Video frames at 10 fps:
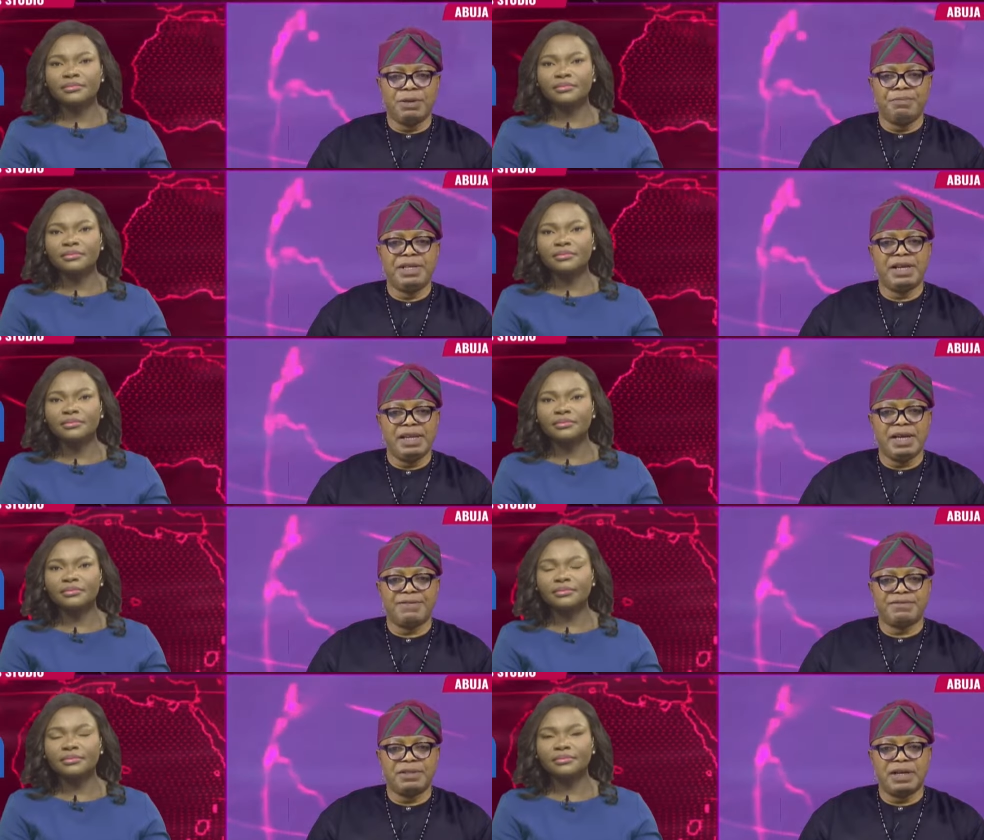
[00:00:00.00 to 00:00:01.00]
Speaker 1: Immediately
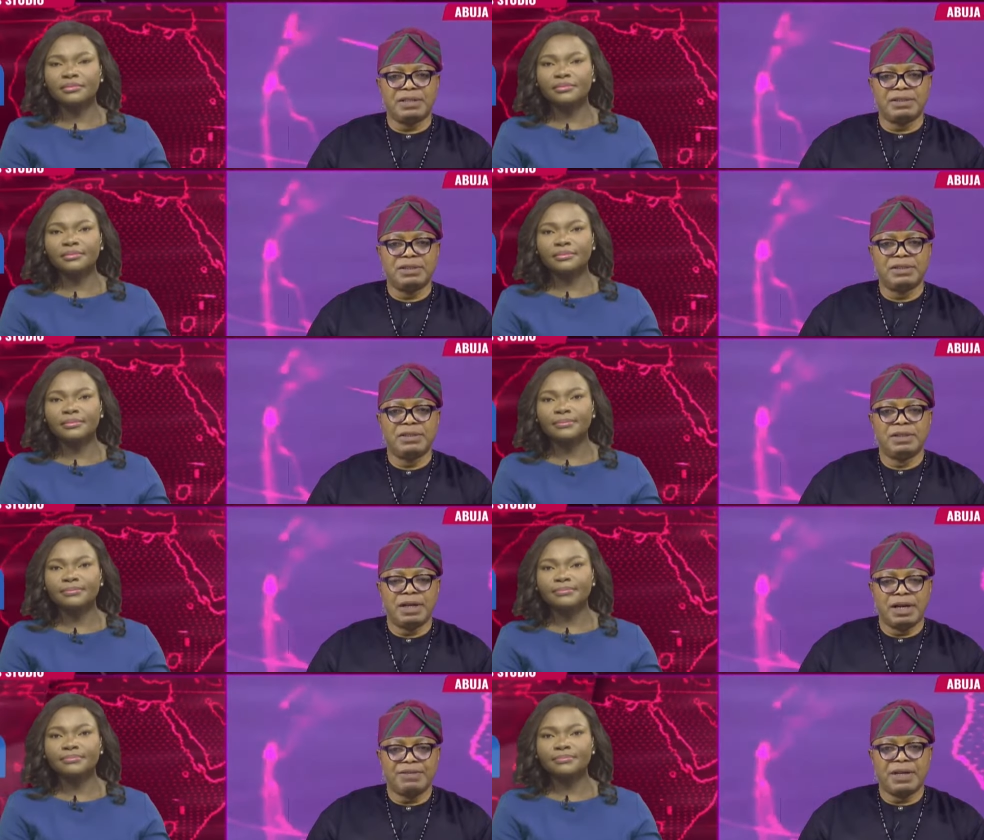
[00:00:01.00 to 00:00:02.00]
after that,
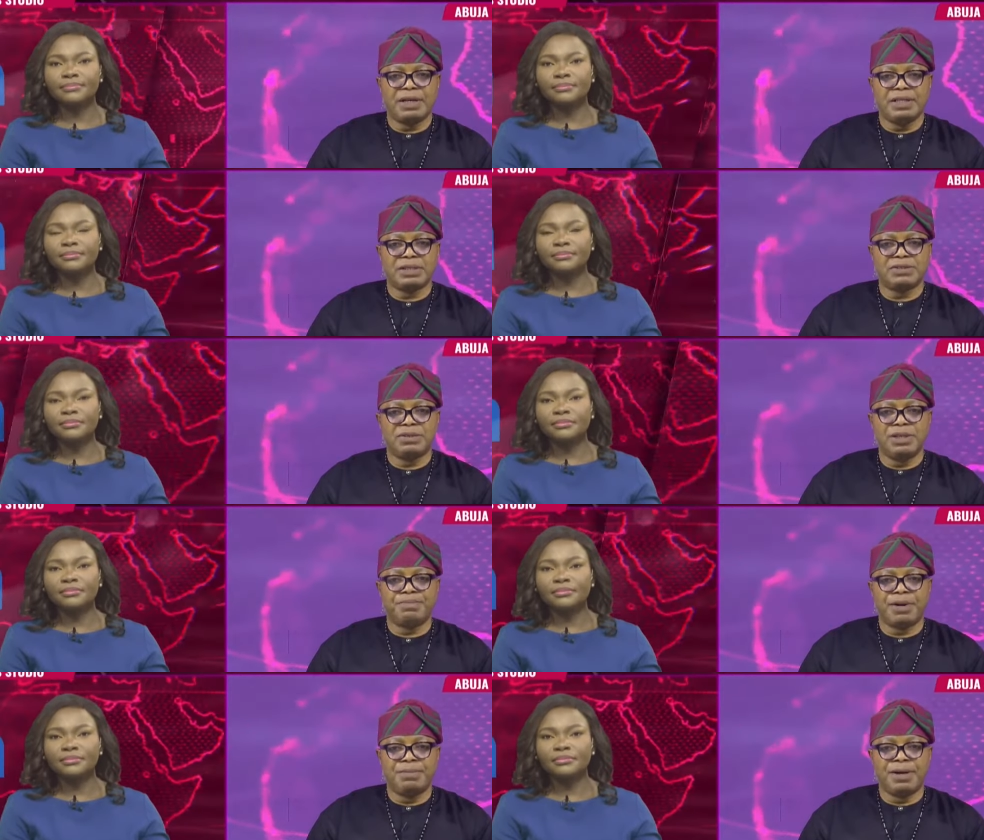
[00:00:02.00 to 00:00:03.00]
after the Saturday
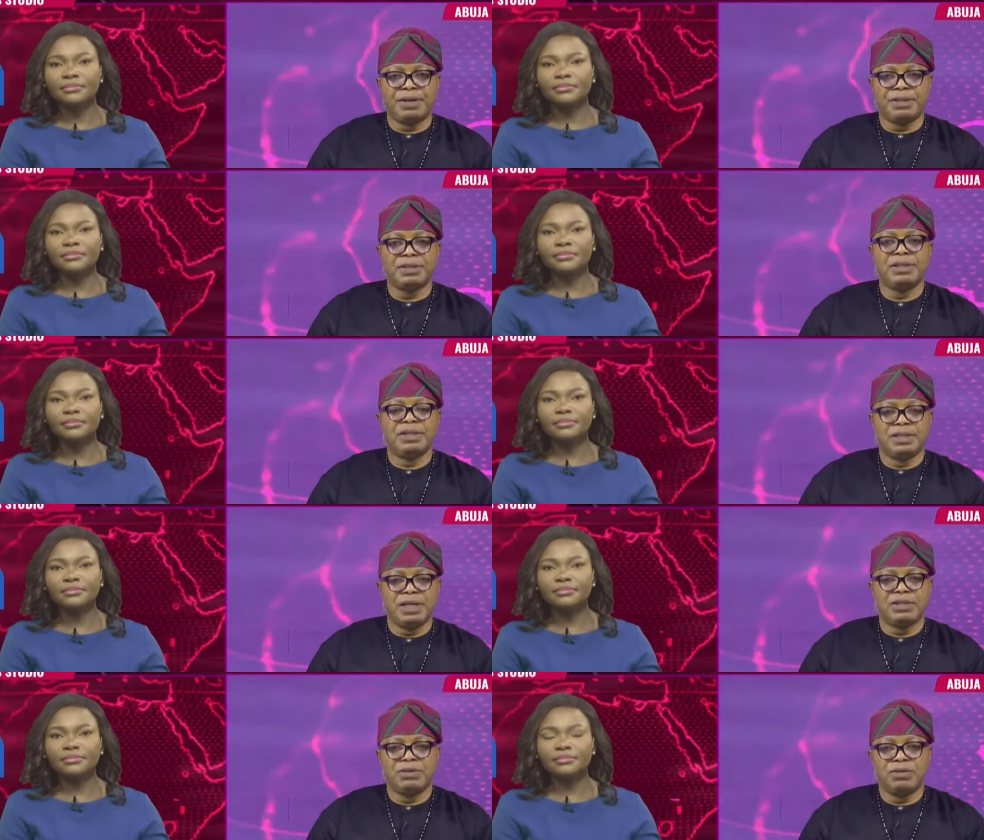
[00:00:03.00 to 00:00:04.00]
primaries,
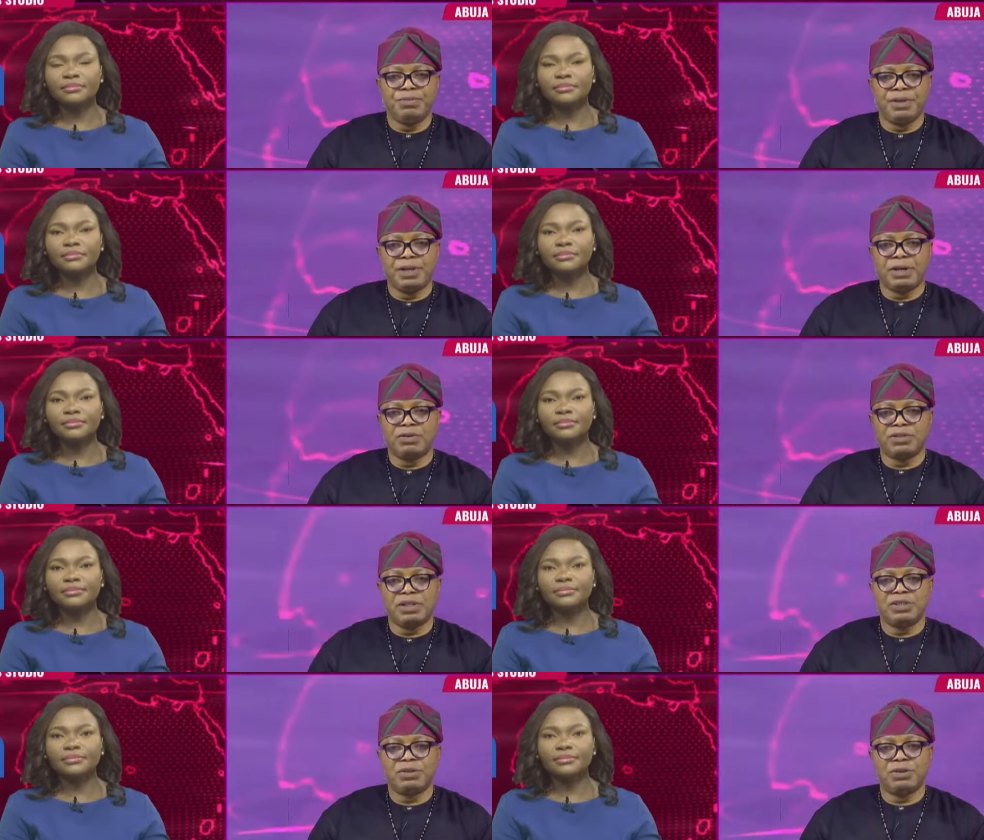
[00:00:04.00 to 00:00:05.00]
there's going to be a
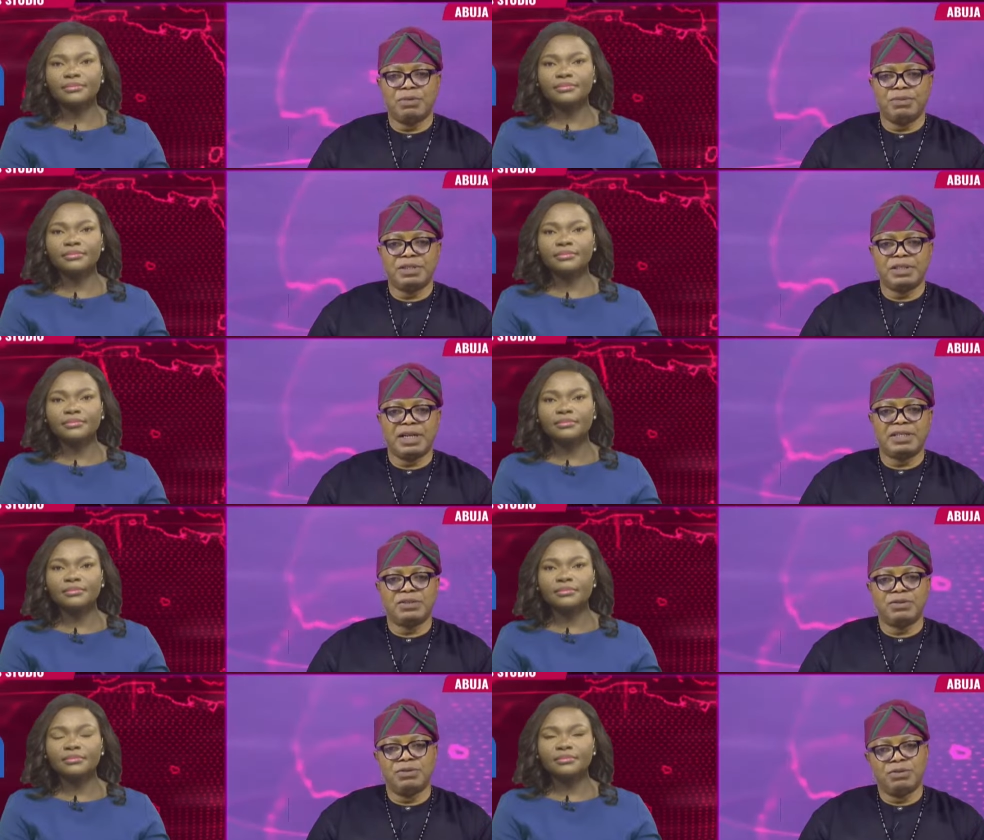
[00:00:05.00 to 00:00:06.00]
reconciliation committee that is
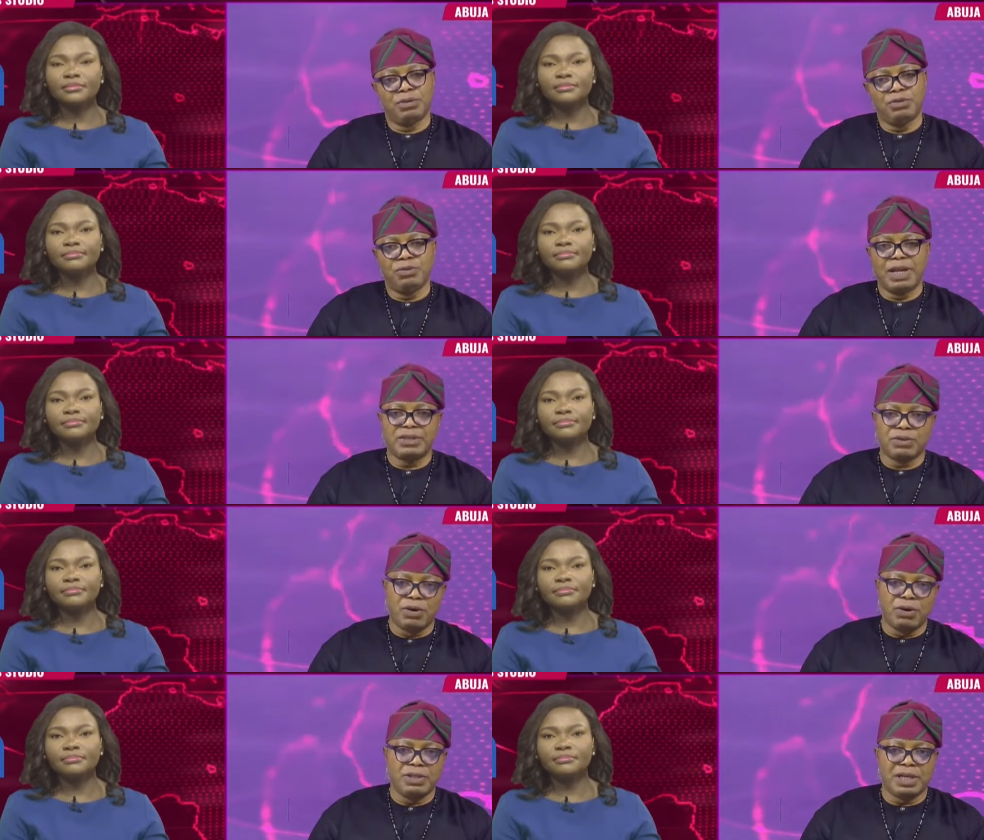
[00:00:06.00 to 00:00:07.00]
going to unite
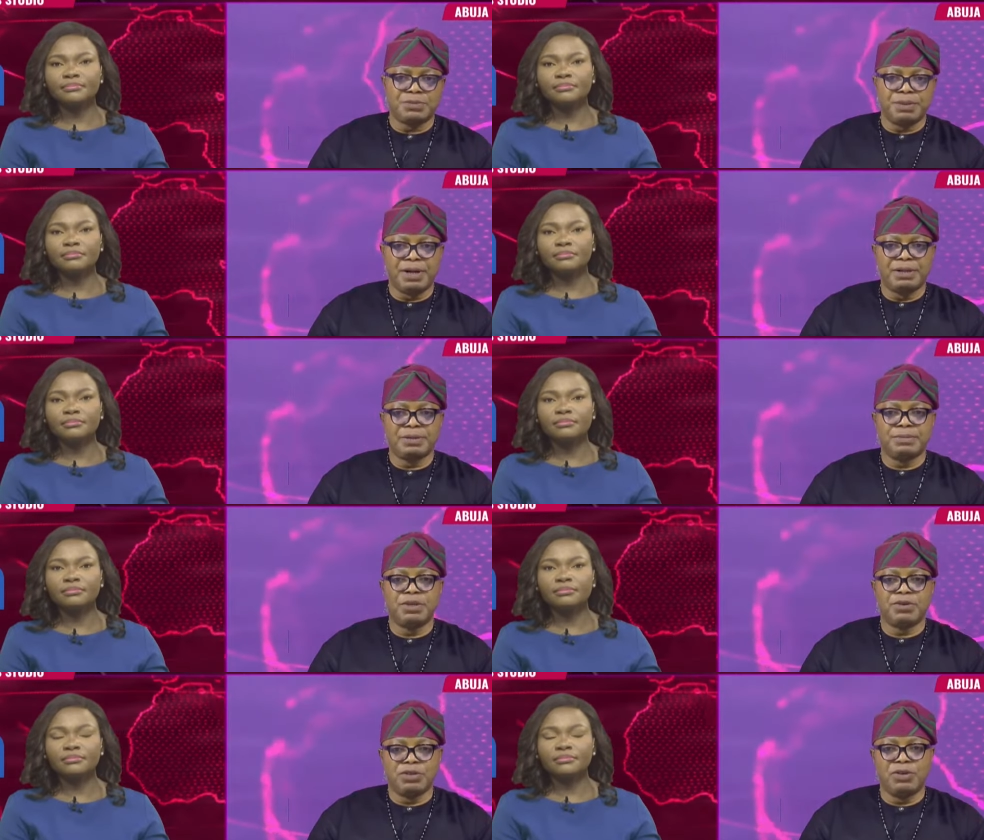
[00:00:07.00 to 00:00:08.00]
all the aspirants
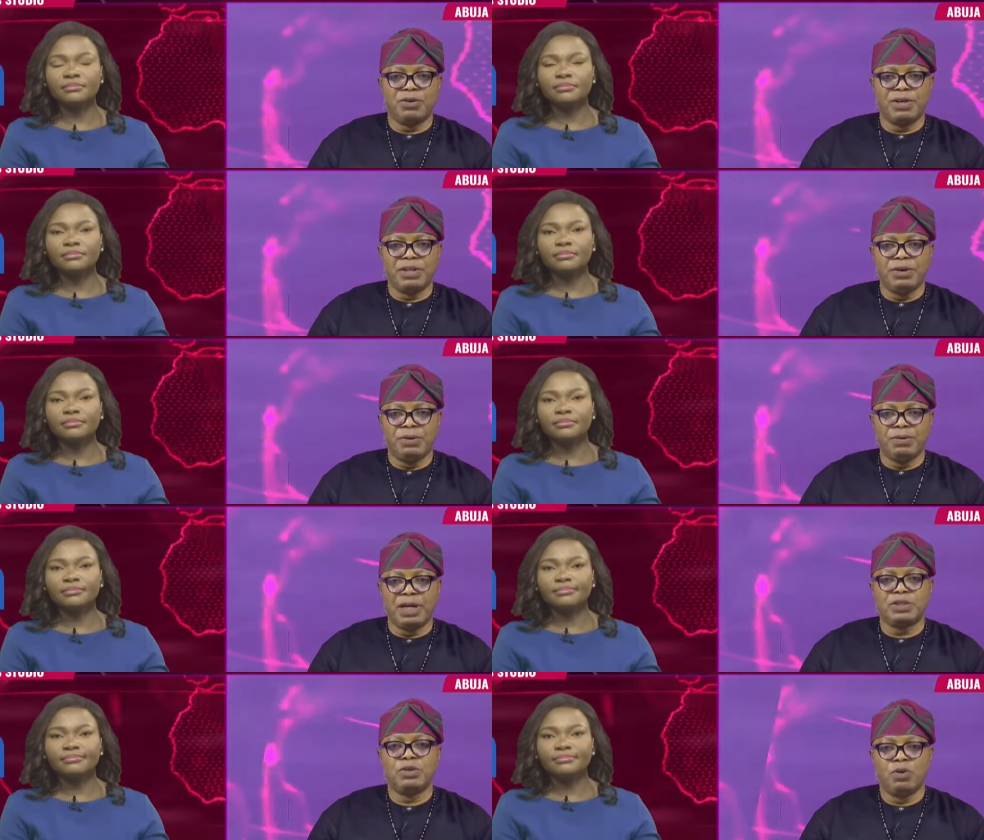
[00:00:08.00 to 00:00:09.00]
because they already know that